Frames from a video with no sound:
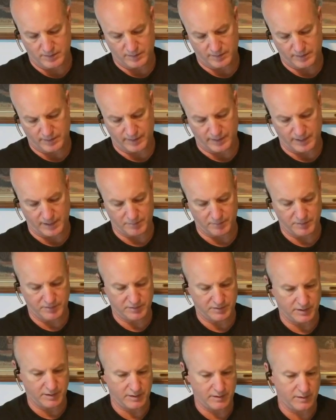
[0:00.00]
Okay, that
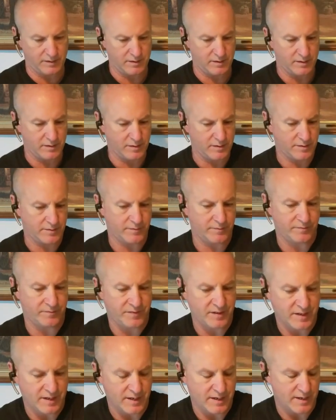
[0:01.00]
one's in.
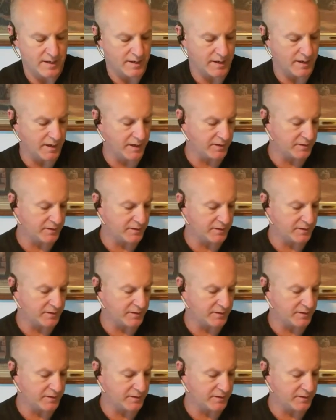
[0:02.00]
And